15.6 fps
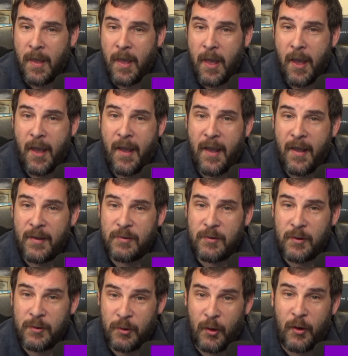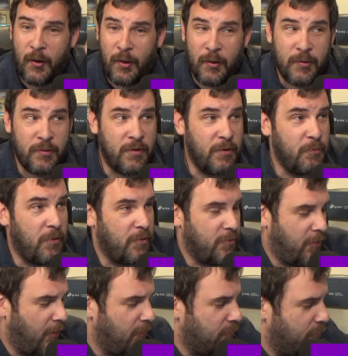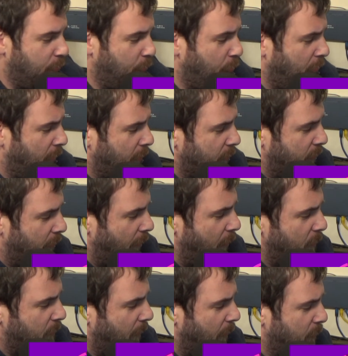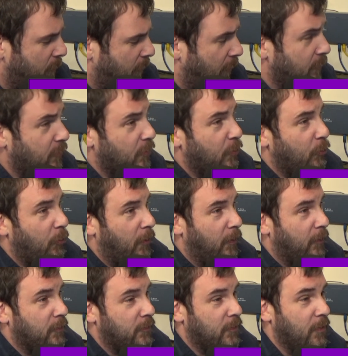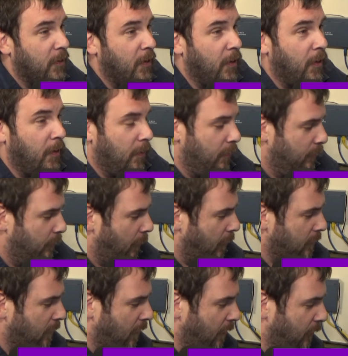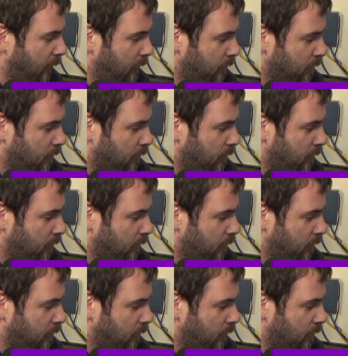and you're going to see me change the words. I'm changing the words right now.